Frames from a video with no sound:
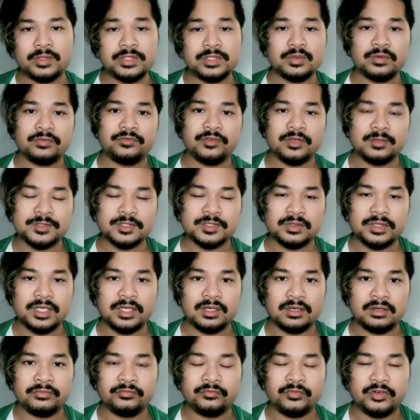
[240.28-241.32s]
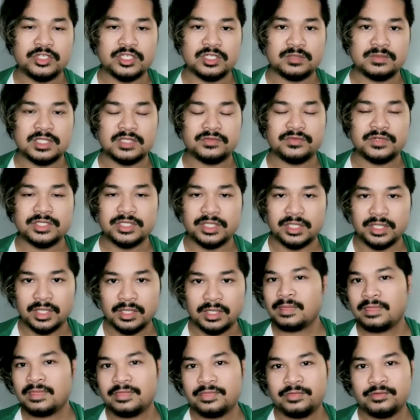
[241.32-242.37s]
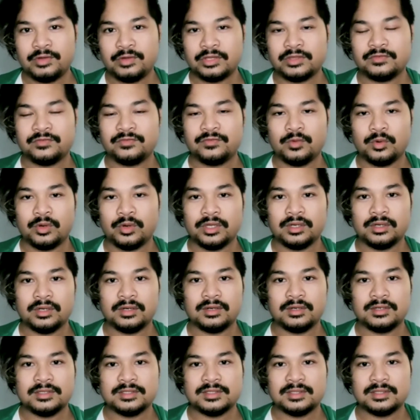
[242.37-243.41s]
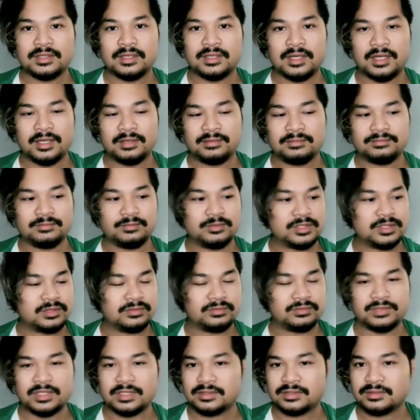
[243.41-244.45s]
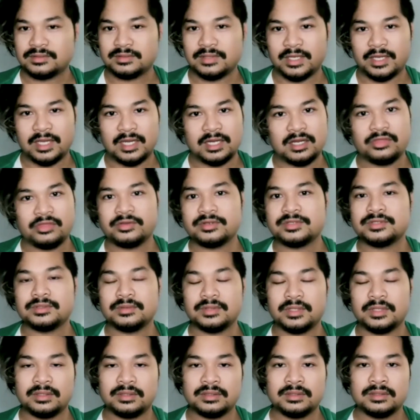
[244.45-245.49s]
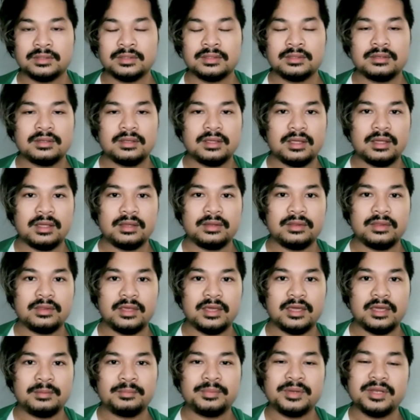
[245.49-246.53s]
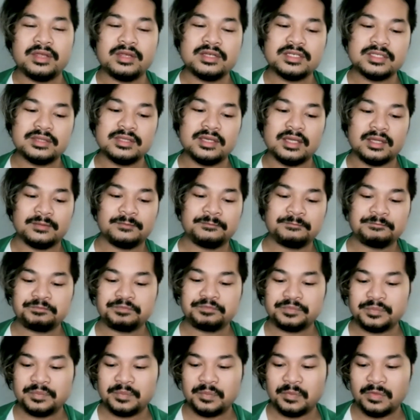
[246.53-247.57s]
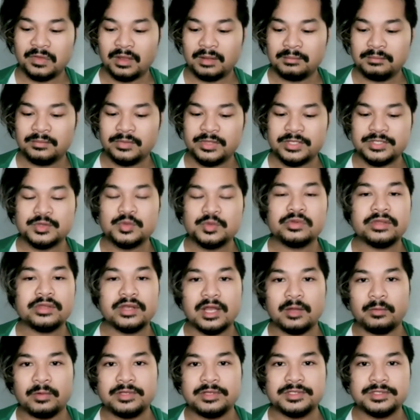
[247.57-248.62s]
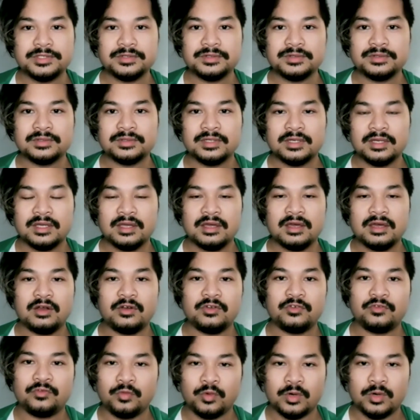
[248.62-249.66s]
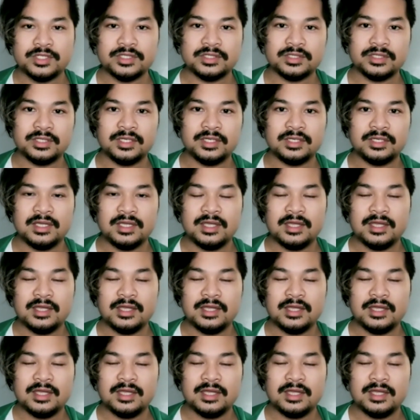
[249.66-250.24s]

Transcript: to a film school here in Virginia Beach, Virginia. Throughout the 4 years, I was just like any other student. And then, but here's the thing. The school that I went to, unfortunately,